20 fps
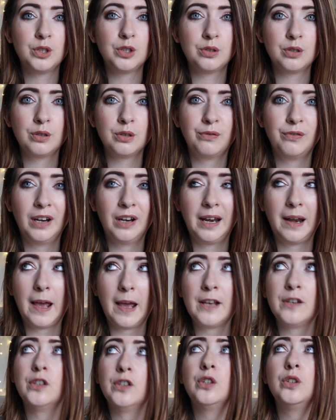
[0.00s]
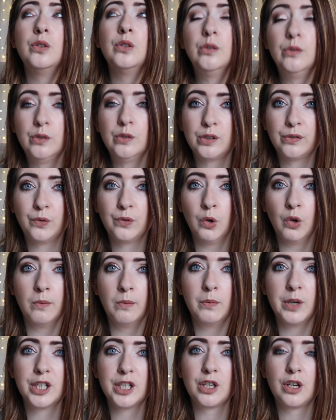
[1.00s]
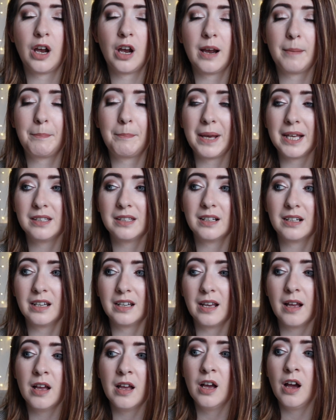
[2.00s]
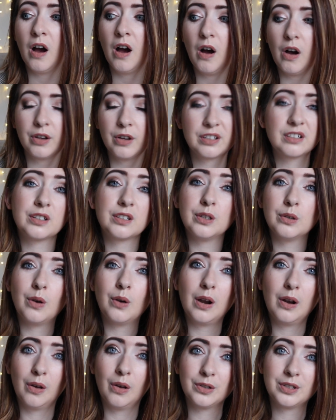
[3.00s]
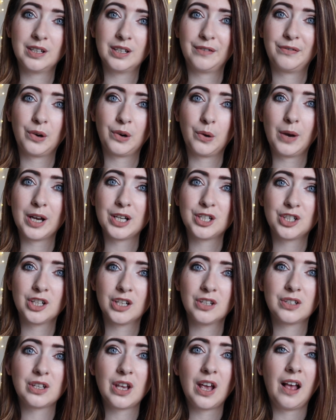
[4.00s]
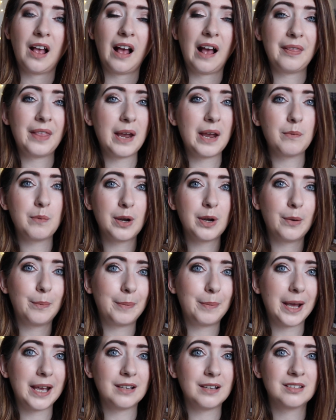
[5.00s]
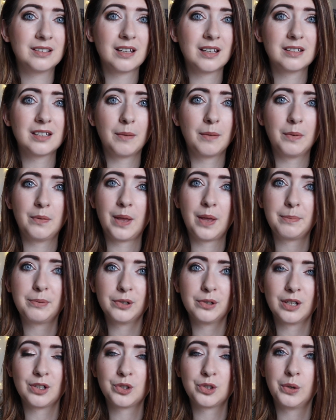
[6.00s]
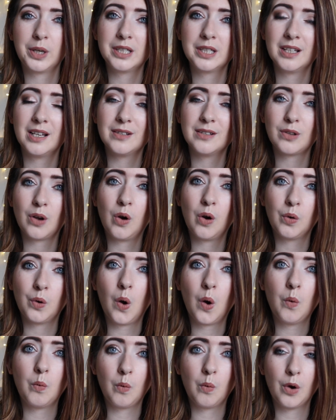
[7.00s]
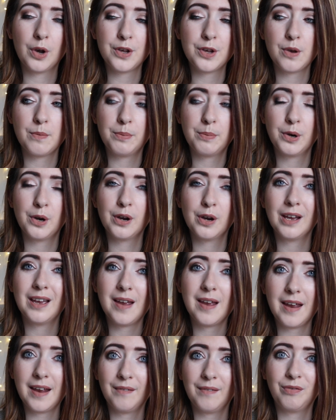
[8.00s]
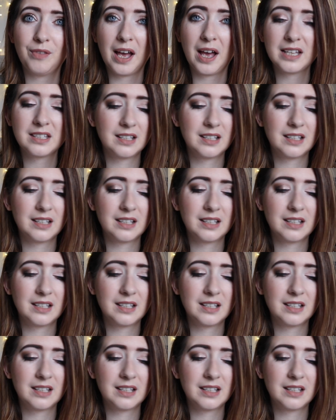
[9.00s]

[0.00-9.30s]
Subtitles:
you do fill in a huge form which basically asks you lots of different questions, and they will base some of their product choices on what you put in that